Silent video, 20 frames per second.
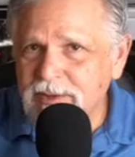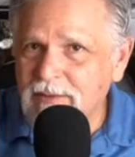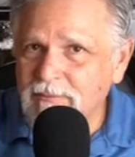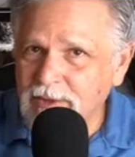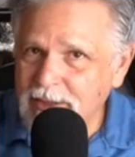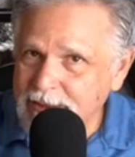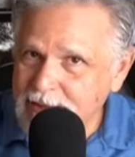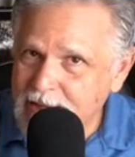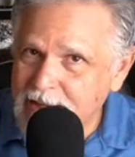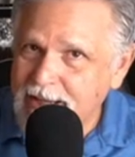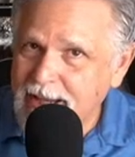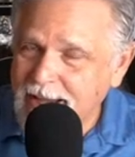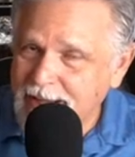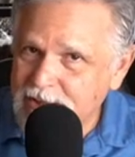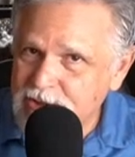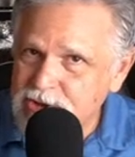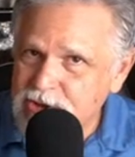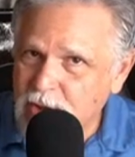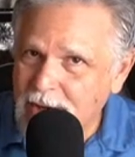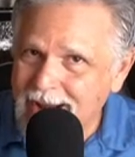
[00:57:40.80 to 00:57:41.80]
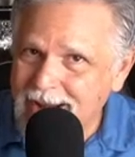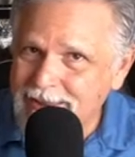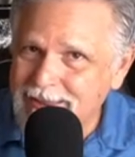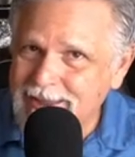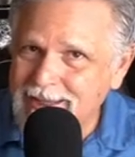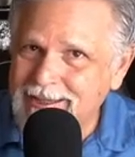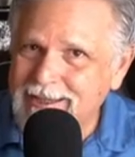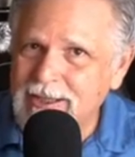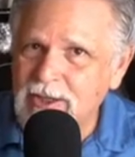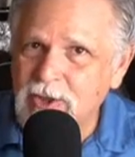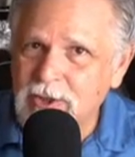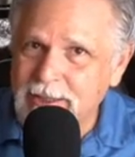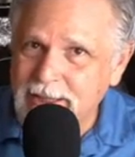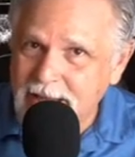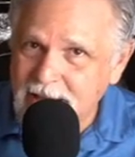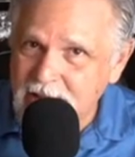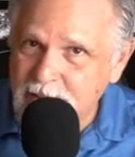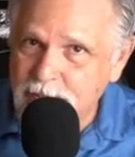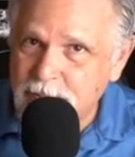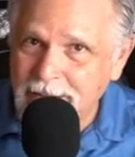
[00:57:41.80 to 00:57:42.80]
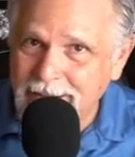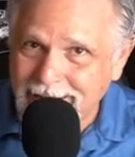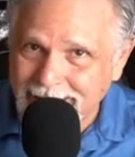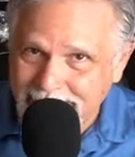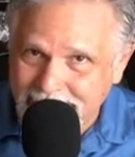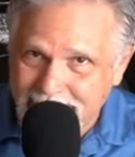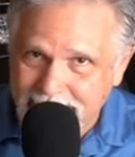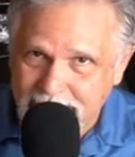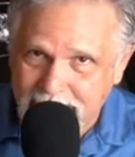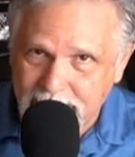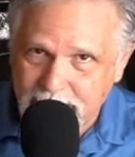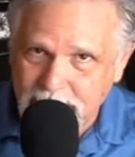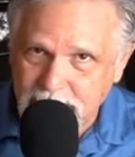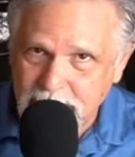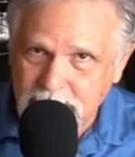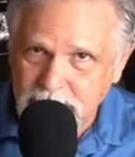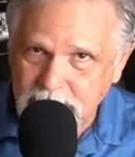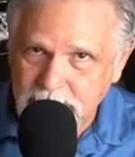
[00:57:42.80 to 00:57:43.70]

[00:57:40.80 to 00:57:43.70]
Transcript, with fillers: you have a leaking canister, I think it'll keep leaking